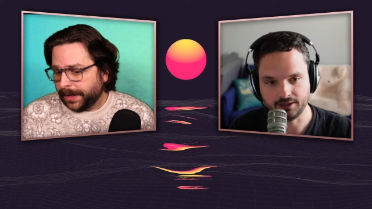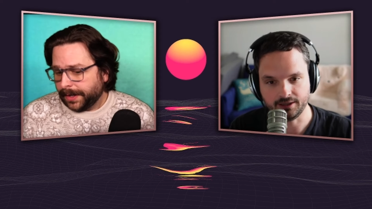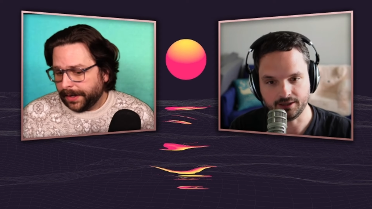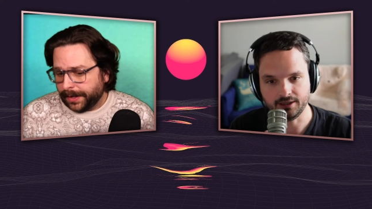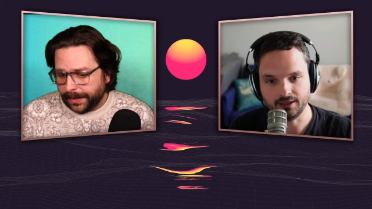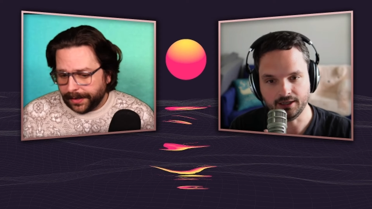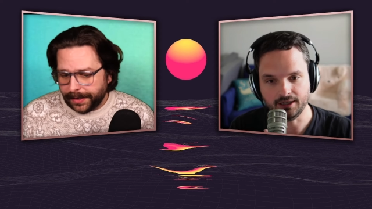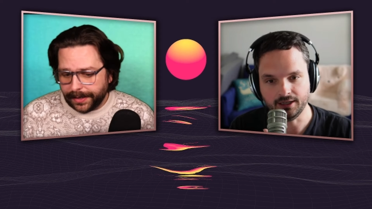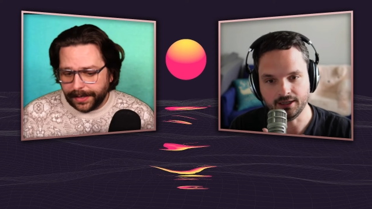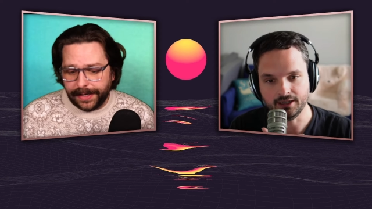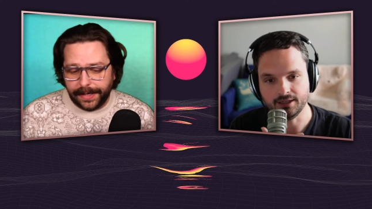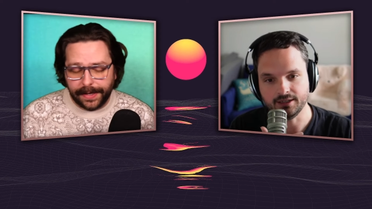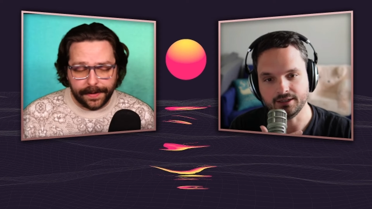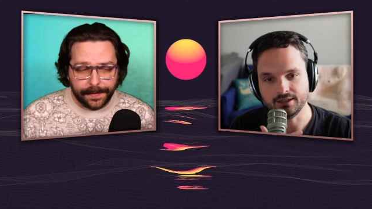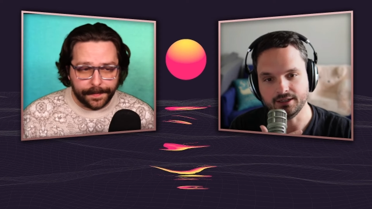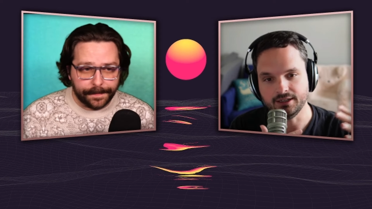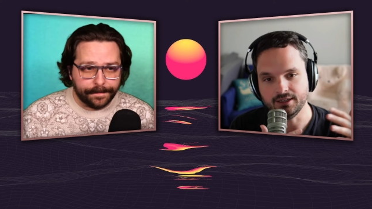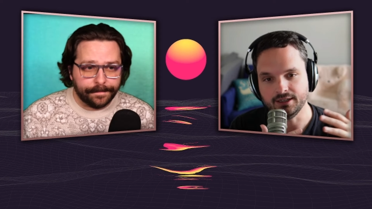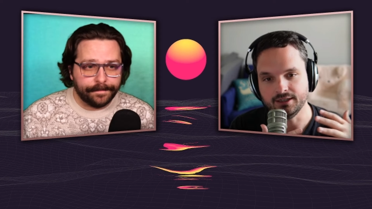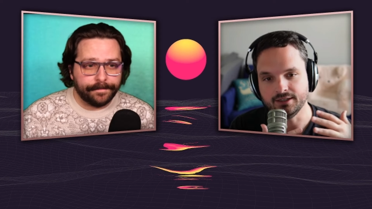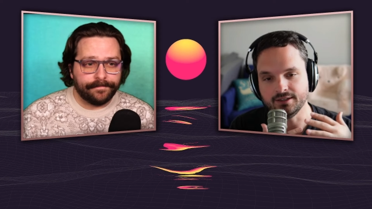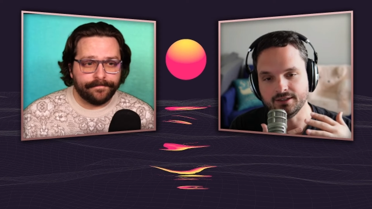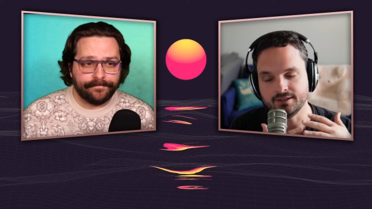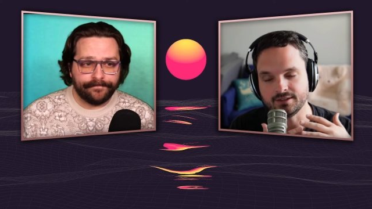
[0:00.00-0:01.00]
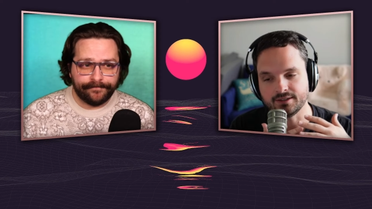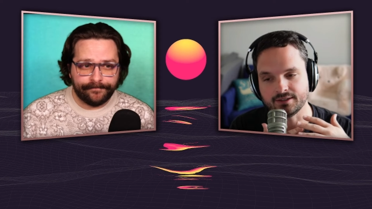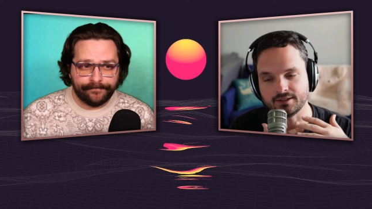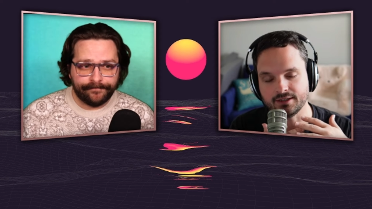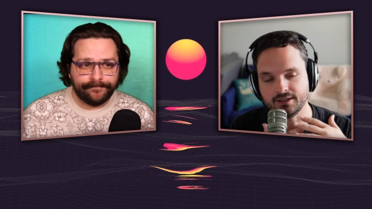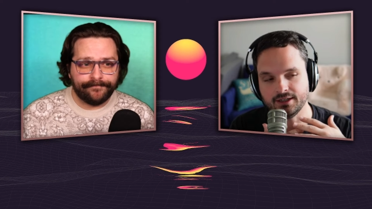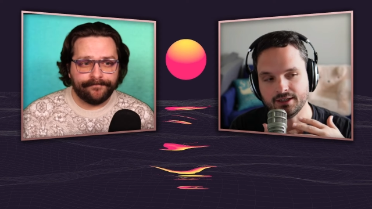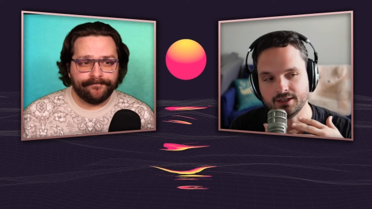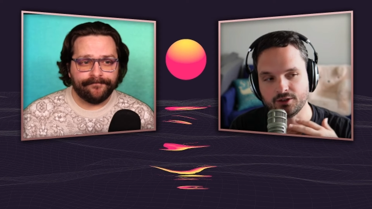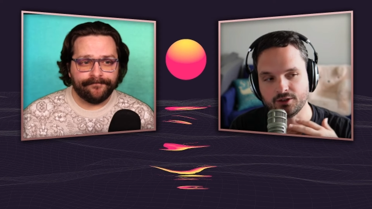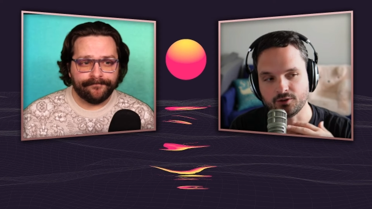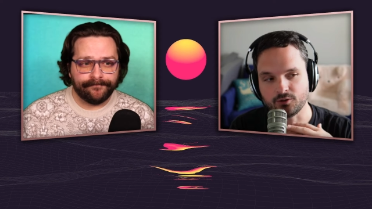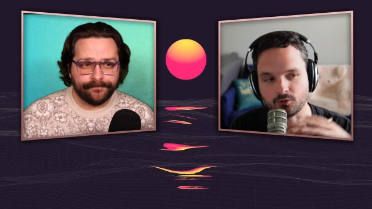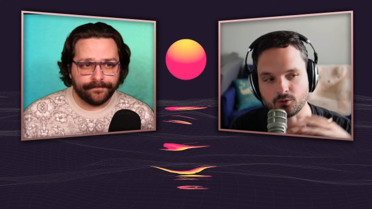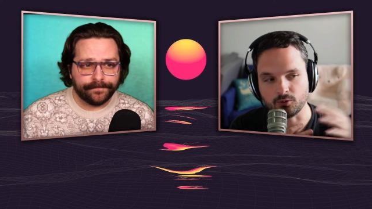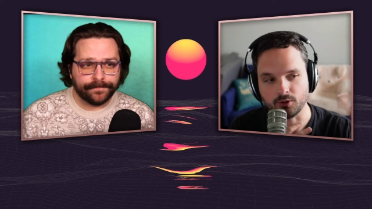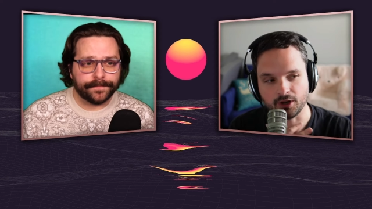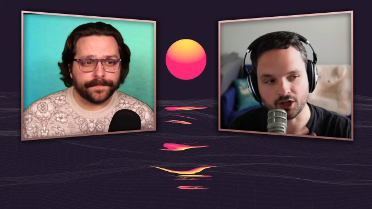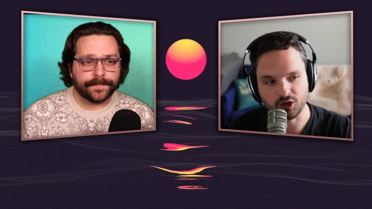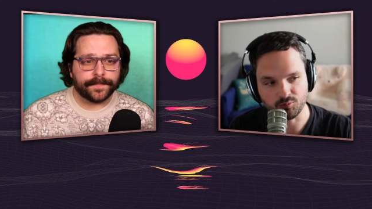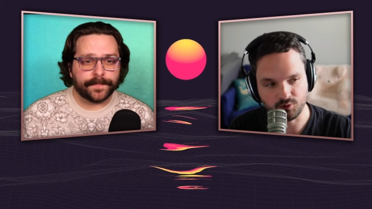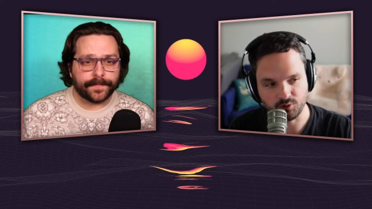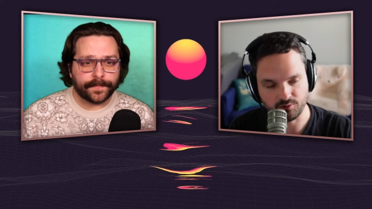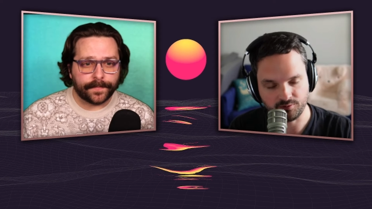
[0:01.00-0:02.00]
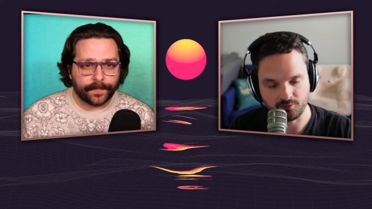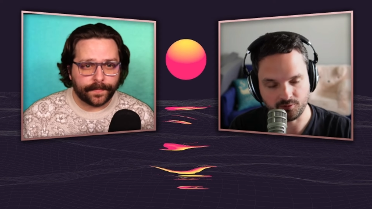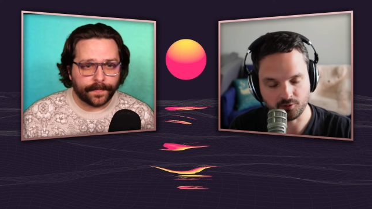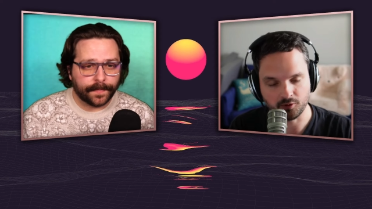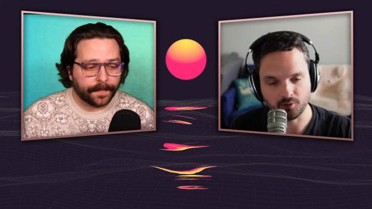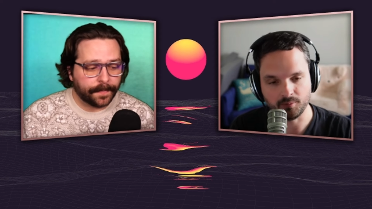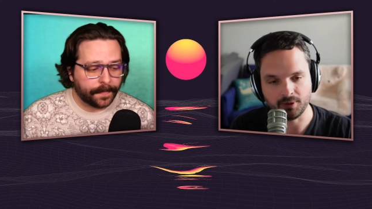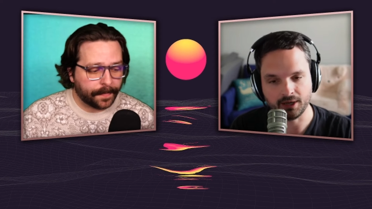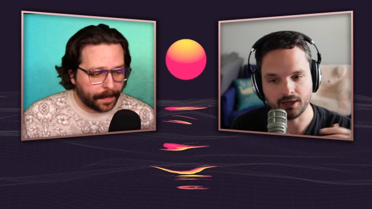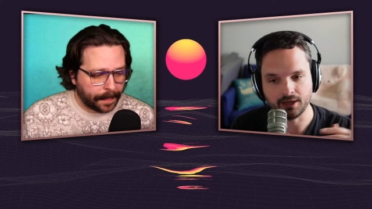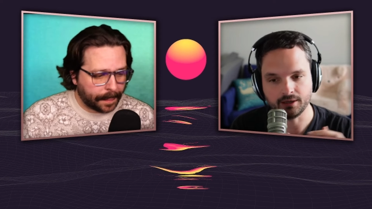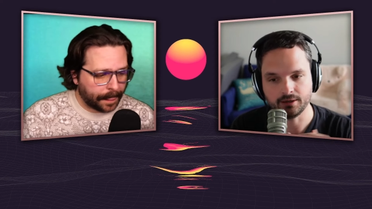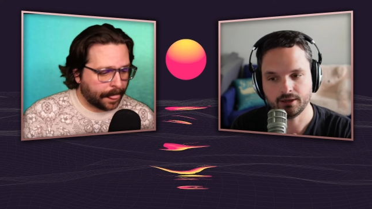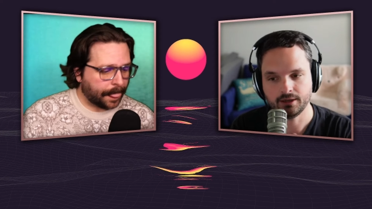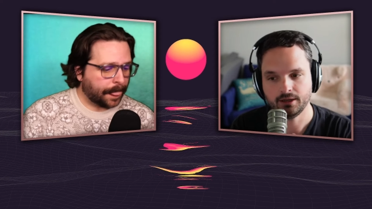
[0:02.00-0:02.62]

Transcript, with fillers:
Speaker 1: It yep. is an incredible format.